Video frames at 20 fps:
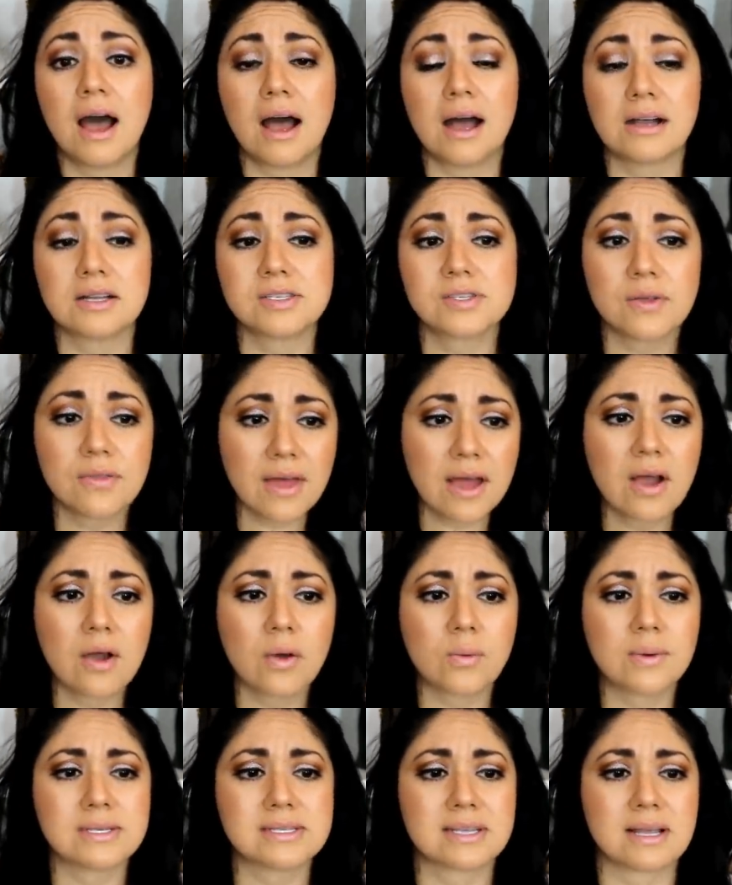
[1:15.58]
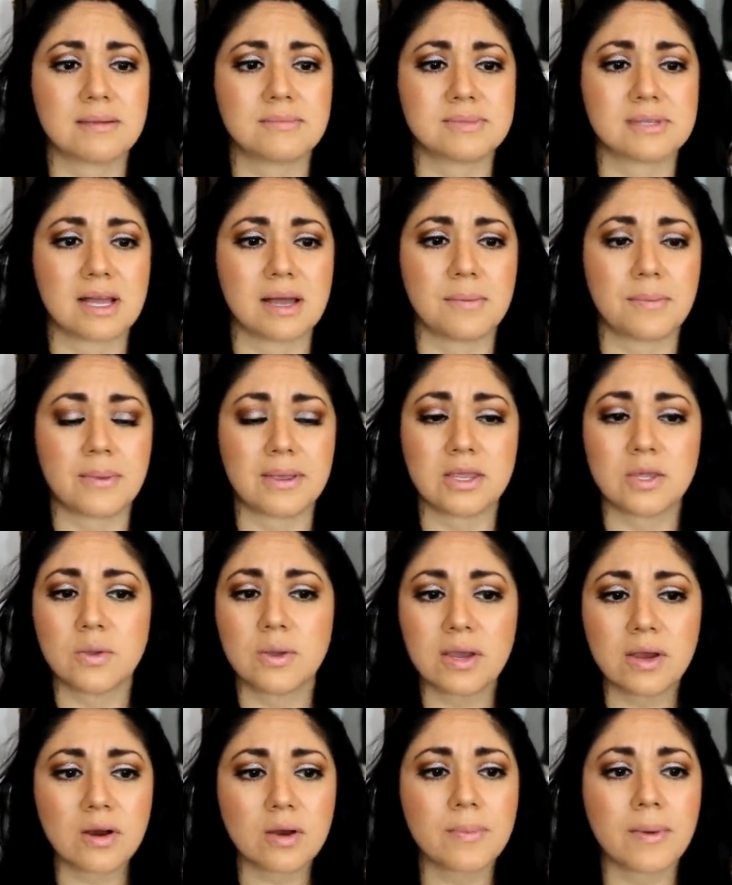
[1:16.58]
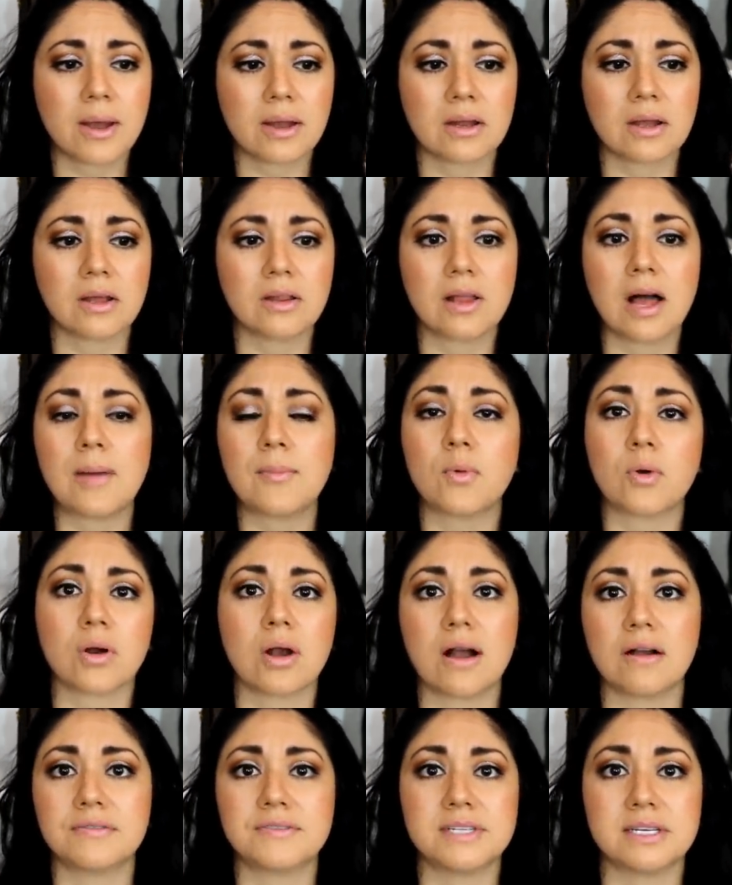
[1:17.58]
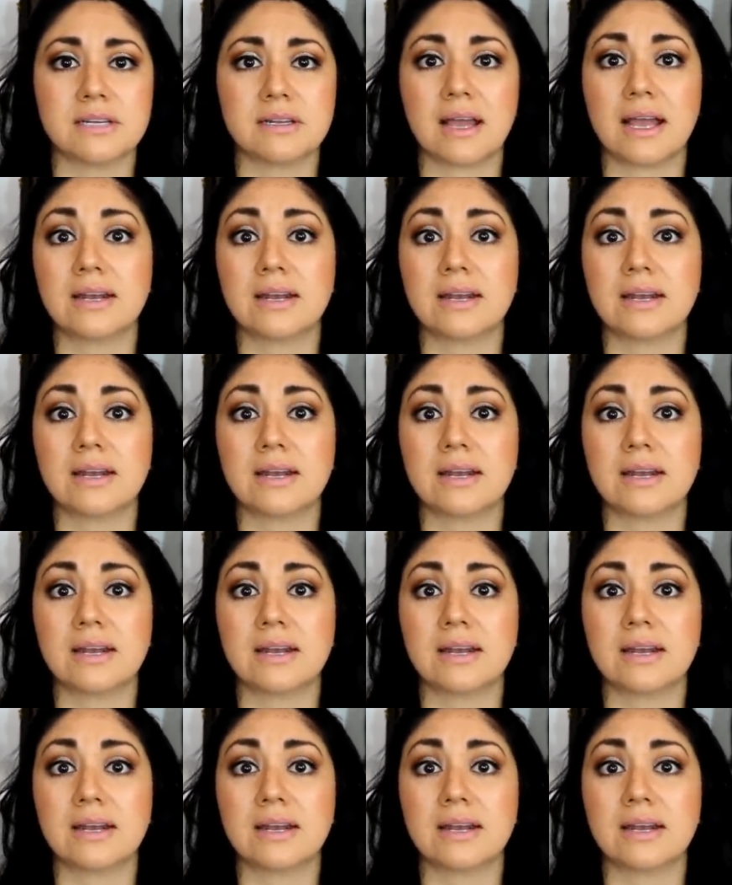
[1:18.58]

Uh, so that always comes up, and you hear about it a lot more often.